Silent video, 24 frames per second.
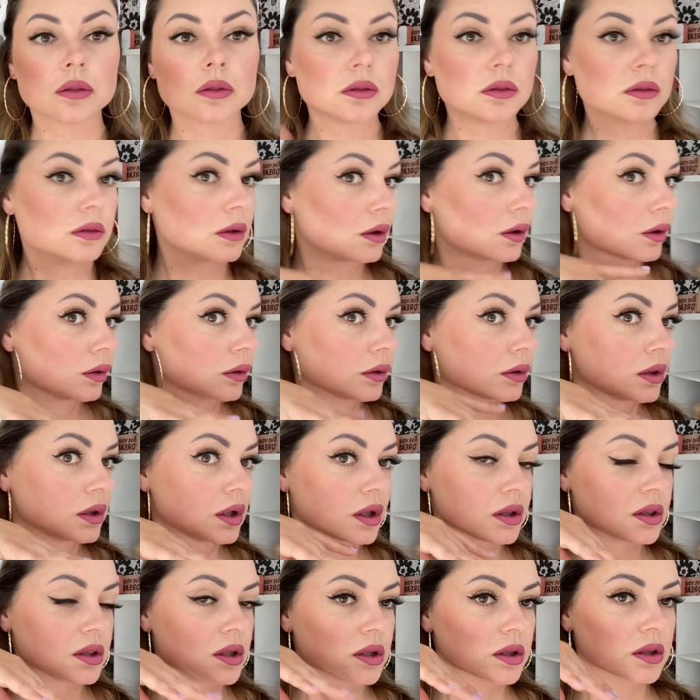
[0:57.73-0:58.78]
So
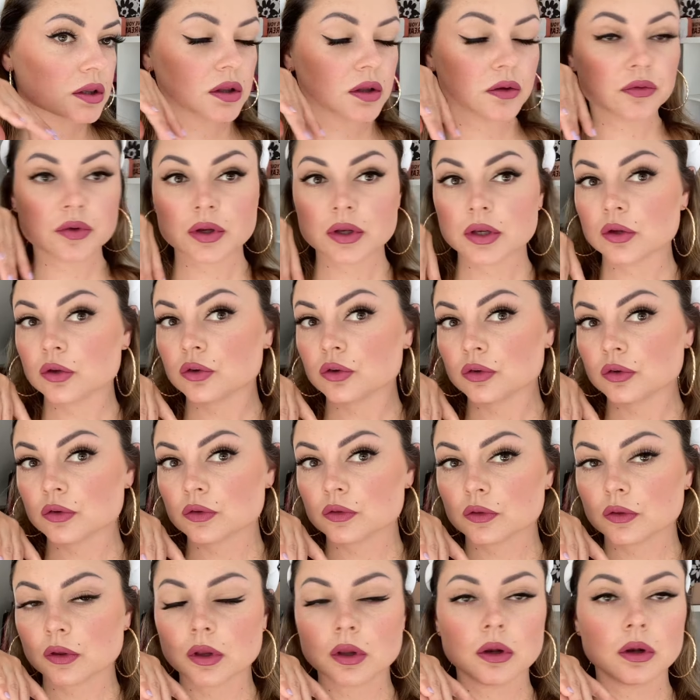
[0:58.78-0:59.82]
this is the
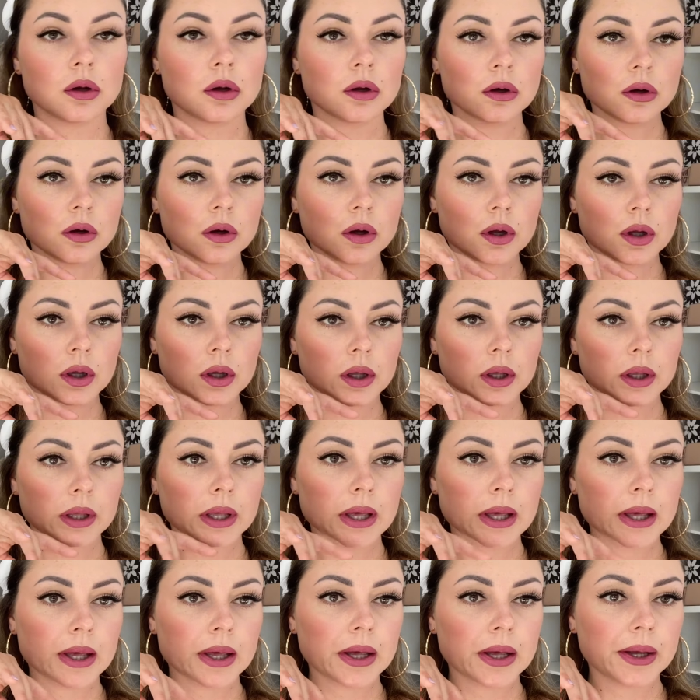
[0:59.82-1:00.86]
finished look.
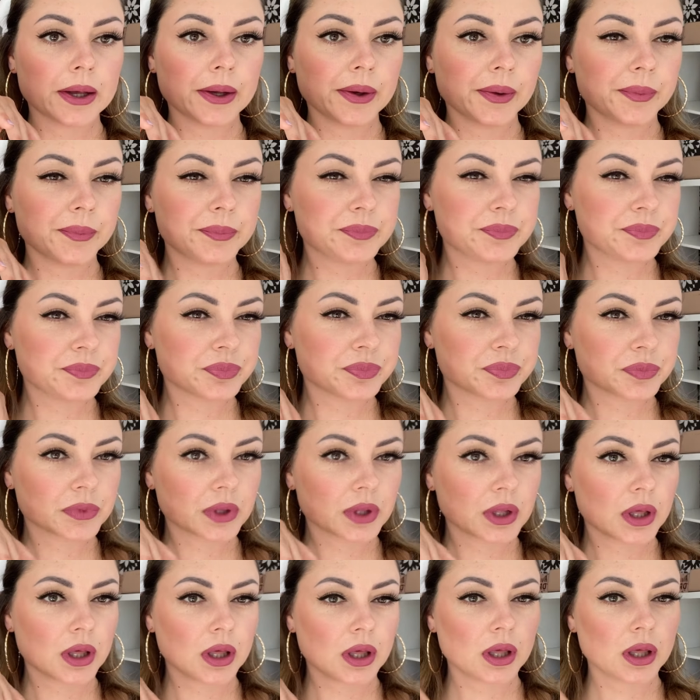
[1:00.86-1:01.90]

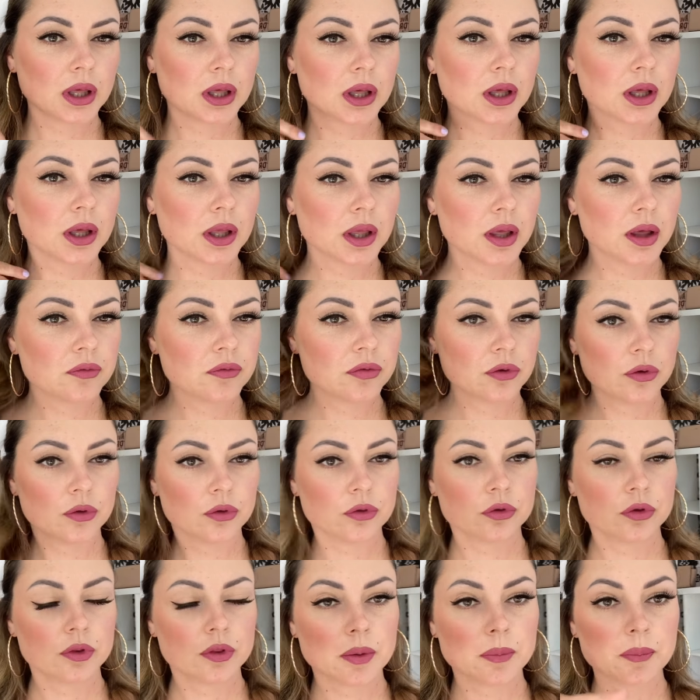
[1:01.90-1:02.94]
I have
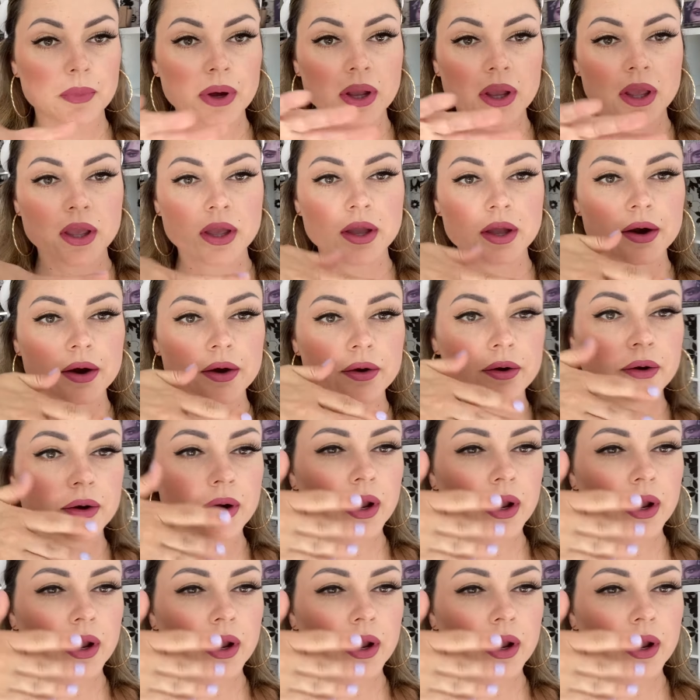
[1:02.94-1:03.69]
also done my hair